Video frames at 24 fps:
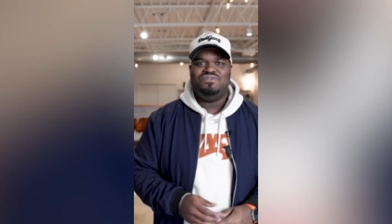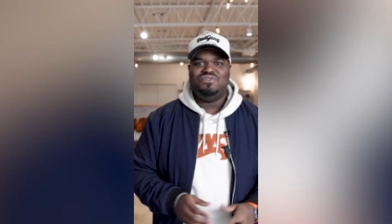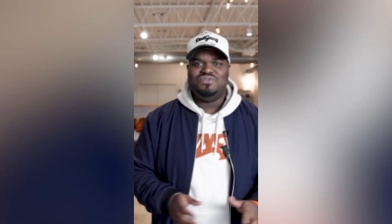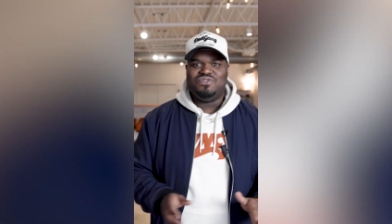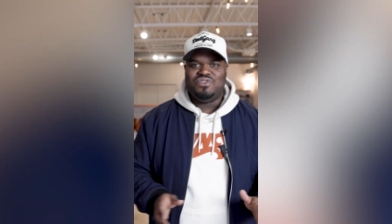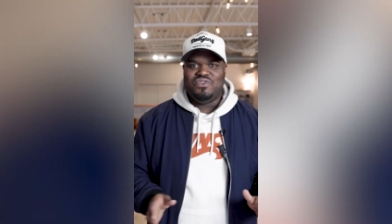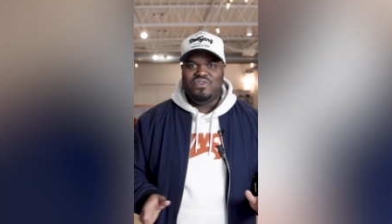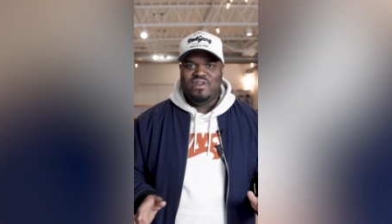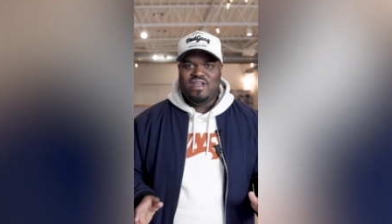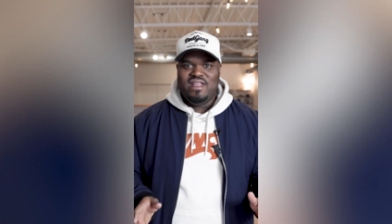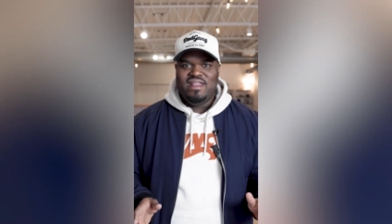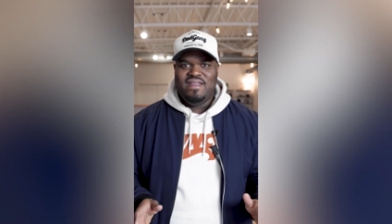So
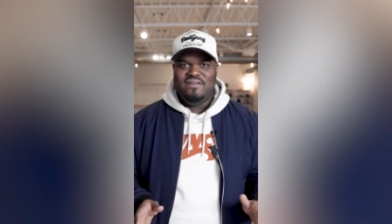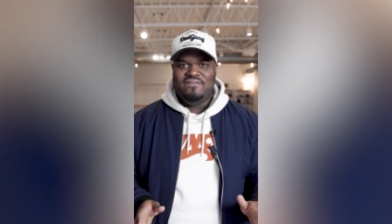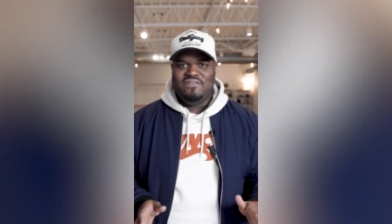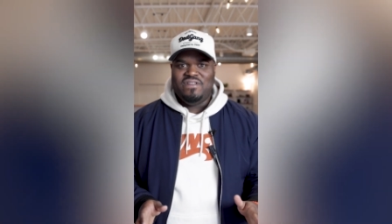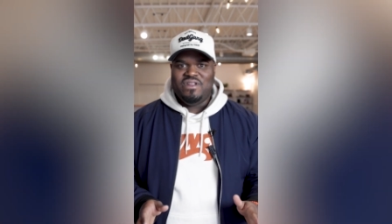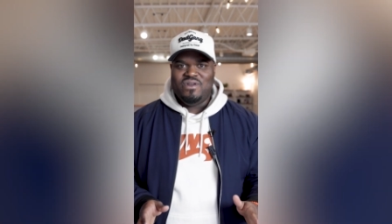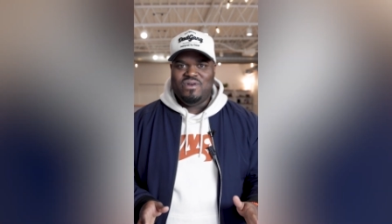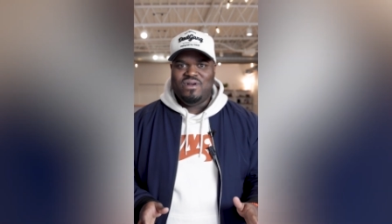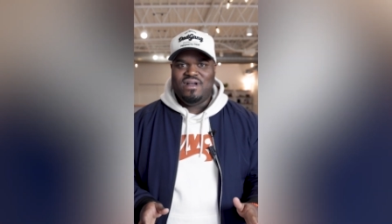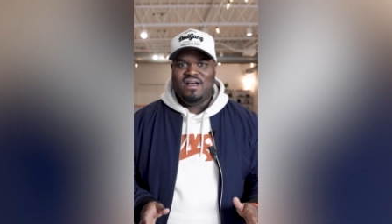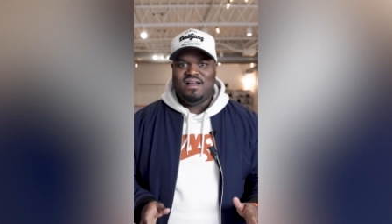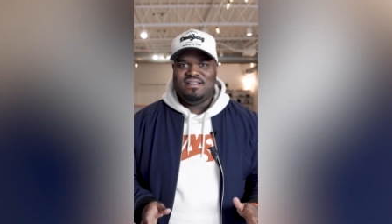is creating
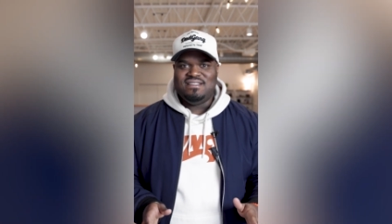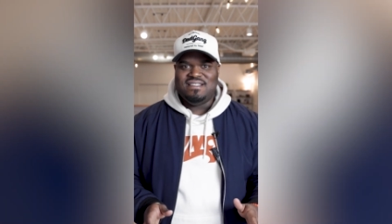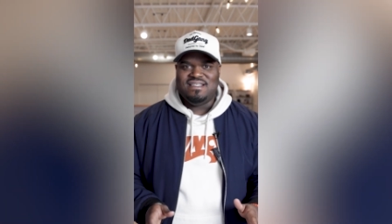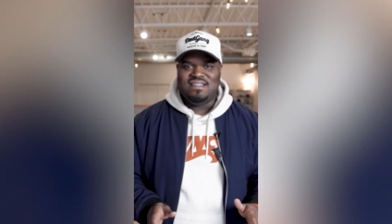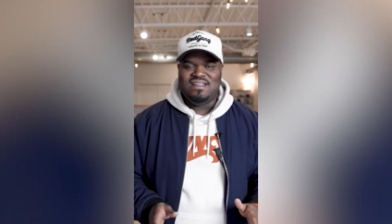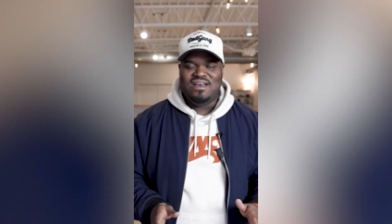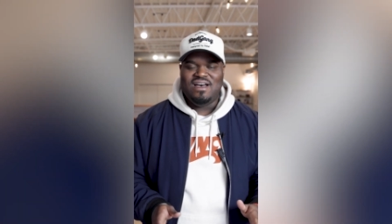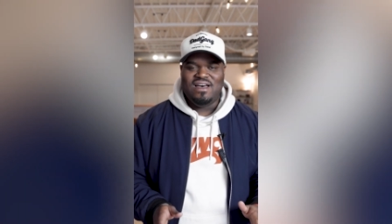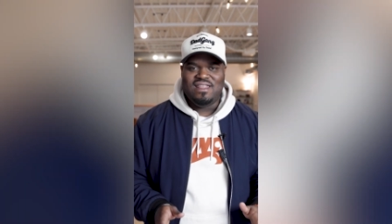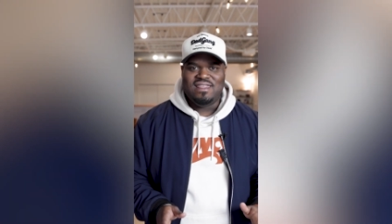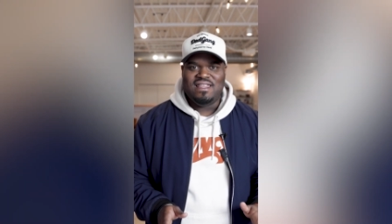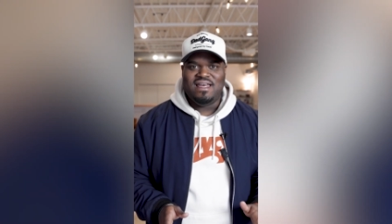video
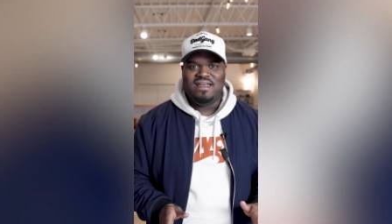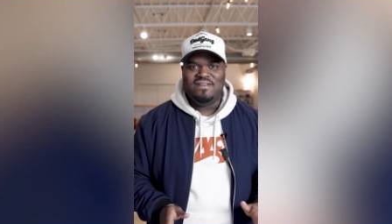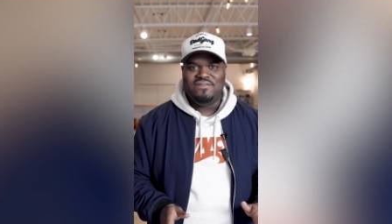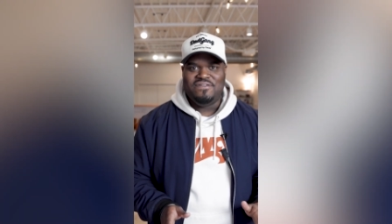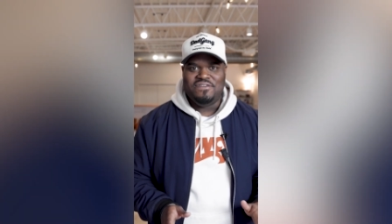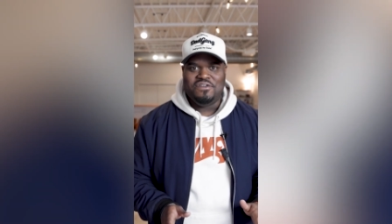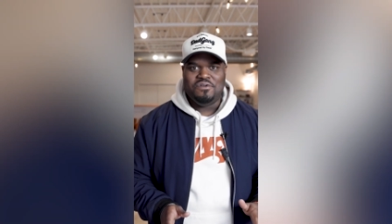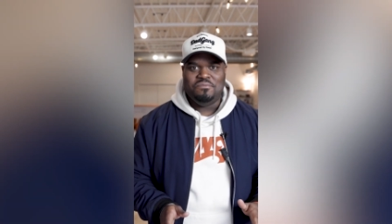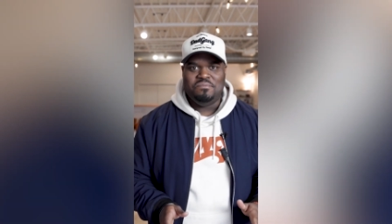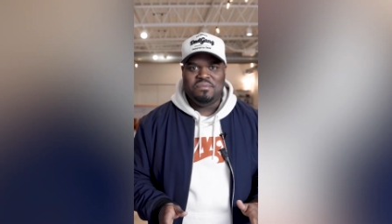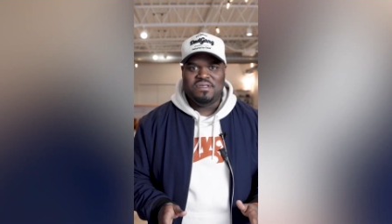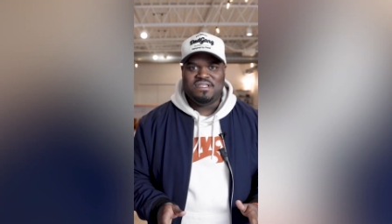content online
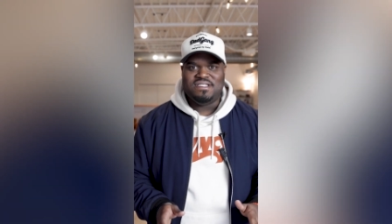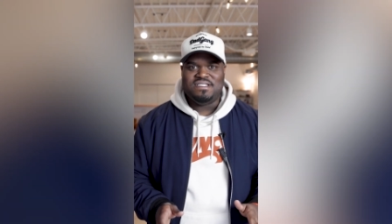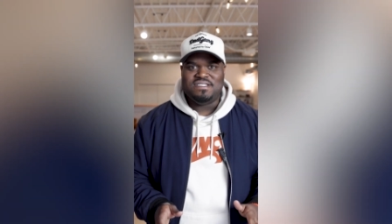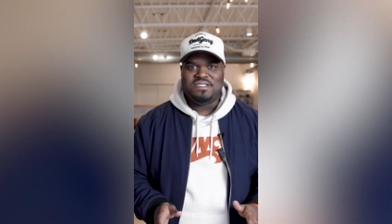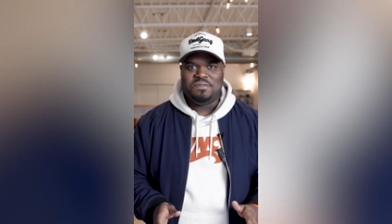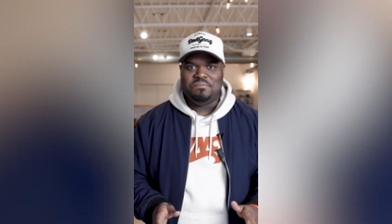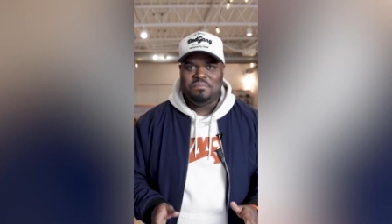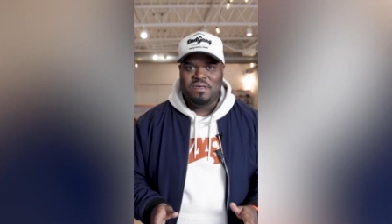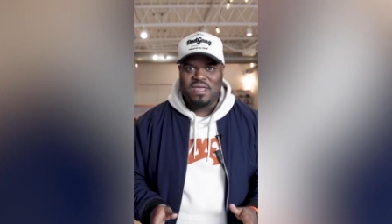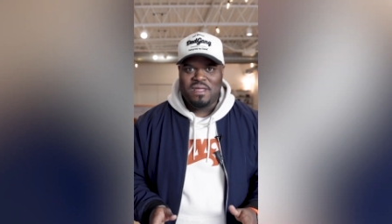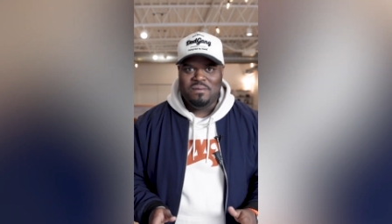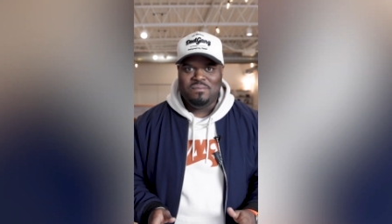for your
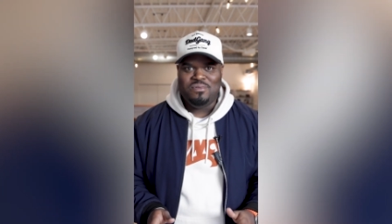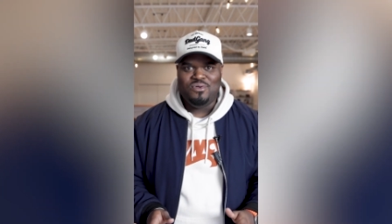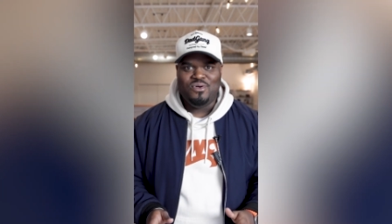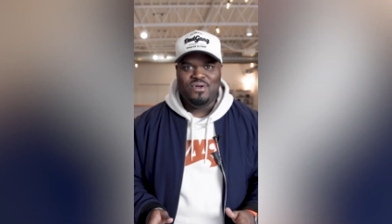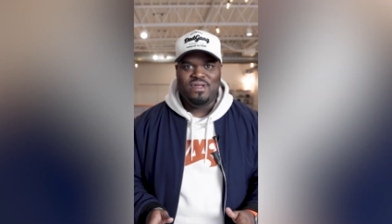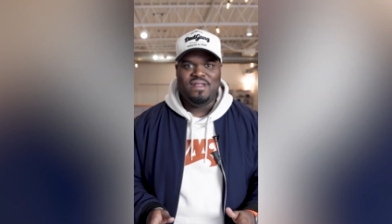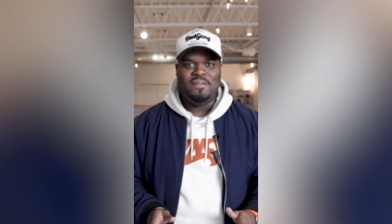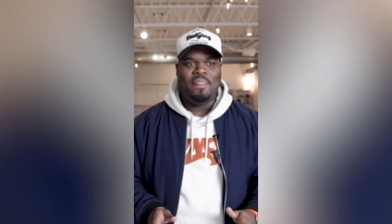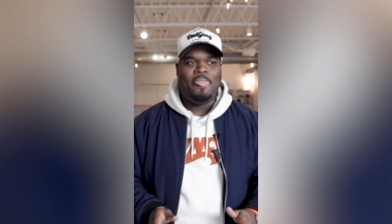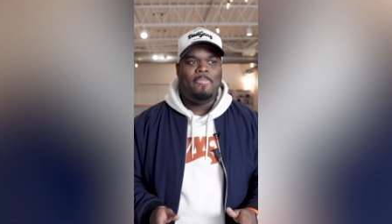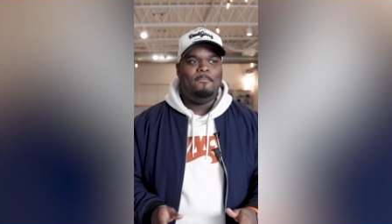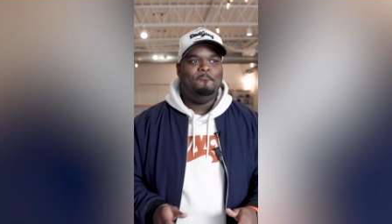business a pain
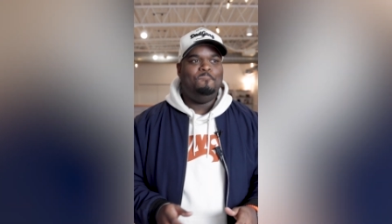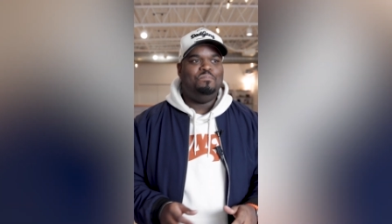point?